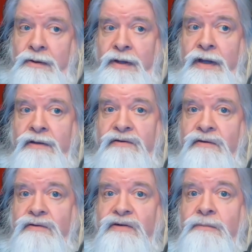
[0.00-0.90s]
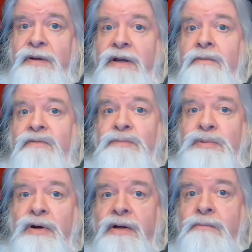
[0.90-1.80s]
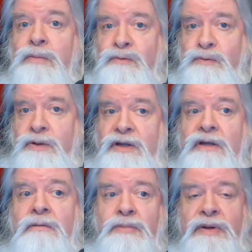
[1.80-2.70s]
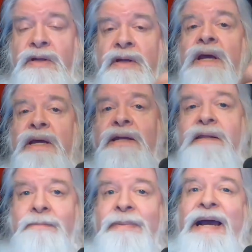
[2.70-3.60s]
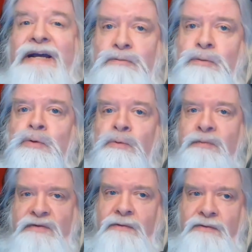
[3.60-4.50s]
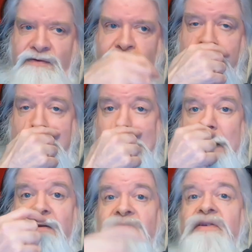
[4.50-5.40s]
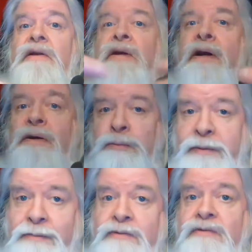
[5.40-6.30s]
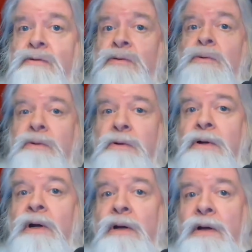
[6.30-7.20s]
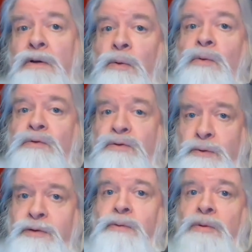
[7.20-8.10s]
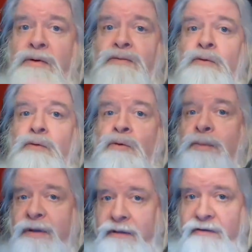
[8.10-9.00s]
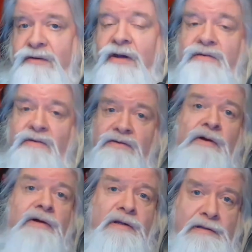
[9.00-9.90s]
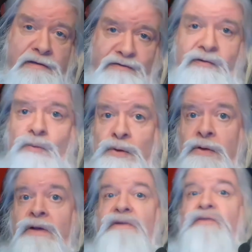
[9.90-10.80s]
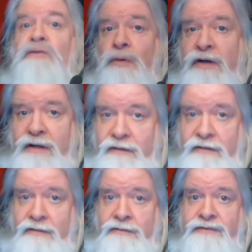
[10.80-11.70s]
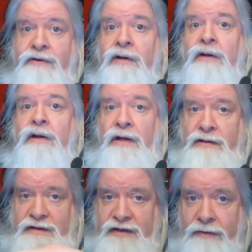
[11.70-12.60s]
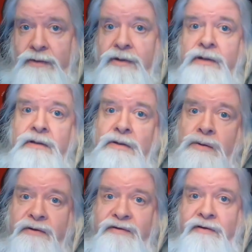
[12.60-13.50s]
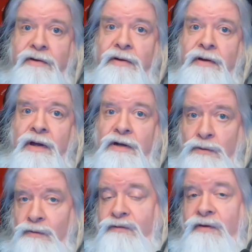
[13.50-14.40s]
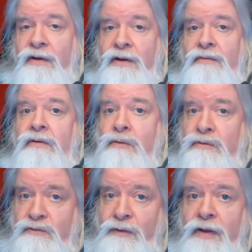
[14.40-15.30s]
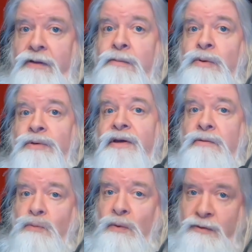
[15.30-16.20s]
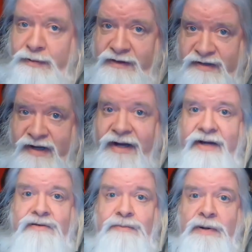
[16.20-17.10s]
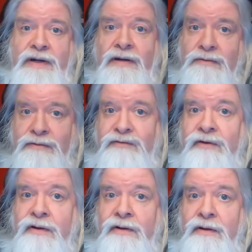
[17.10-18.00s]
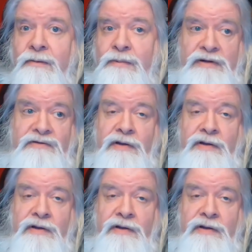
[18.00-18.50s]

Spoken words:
Okay, so she becomes a prime mover, a kingpin in the back room, so to speak, sending other people to do her, quote, dirty work for her. But in this case, it's not illicit work, it's trading deals and carrying the goods. And of course, if the goods are valuable, they could well be attacked by others. Because,